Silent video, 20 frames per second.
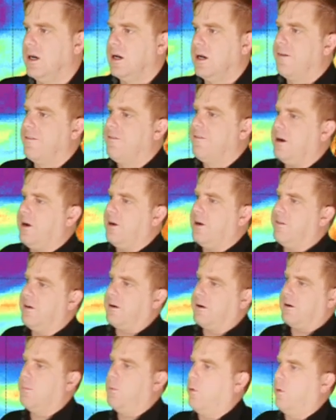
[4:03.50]
Very,
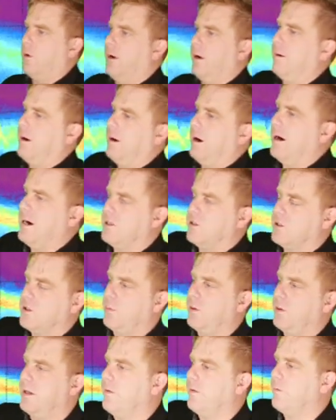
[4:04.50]
very important. All right, so
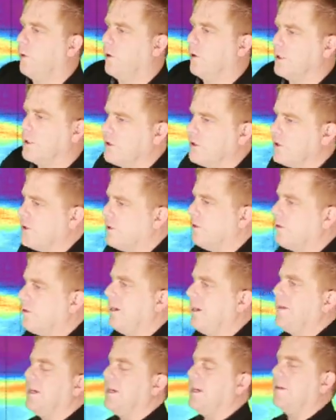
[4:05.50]
plenty of moisture still
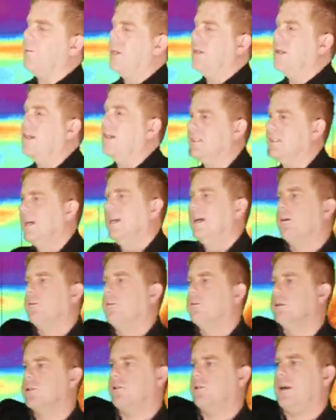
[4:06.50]
coming in with this.
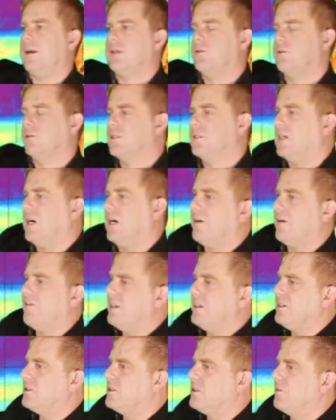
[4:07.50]
We'll track towards the south
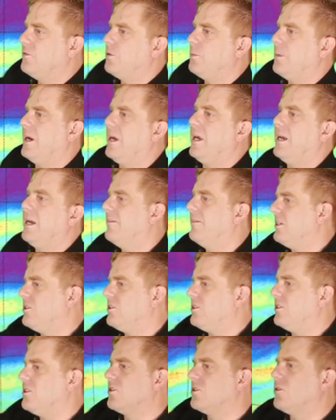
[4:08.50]
and east of Japan and
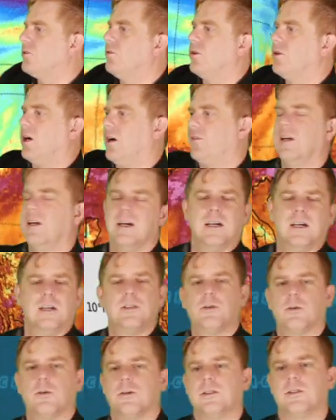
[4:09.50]
eventually scoot off
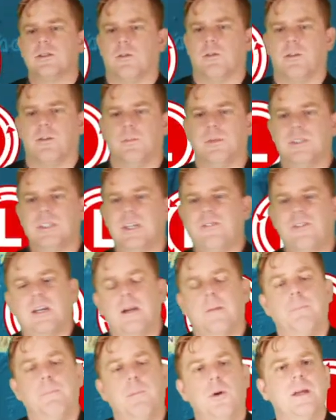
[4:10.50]
towards the northern
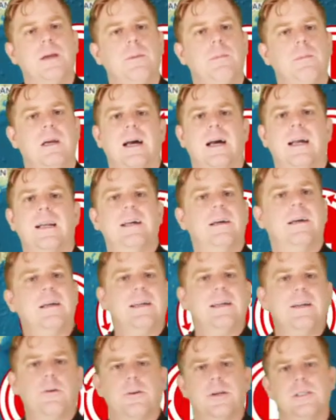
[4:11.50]
Pacific, pulling behind it,
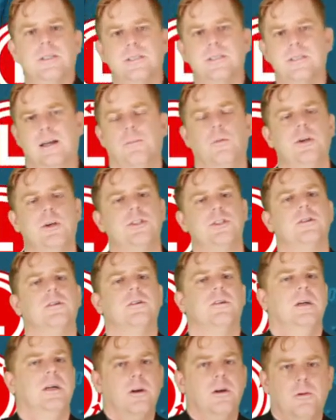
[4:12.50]
increasing that
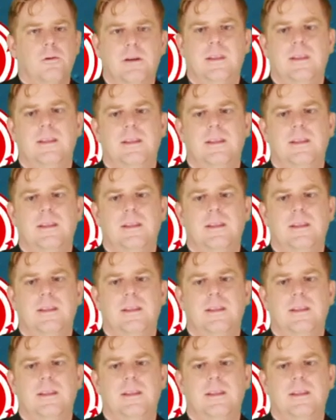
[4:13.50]
moisture with the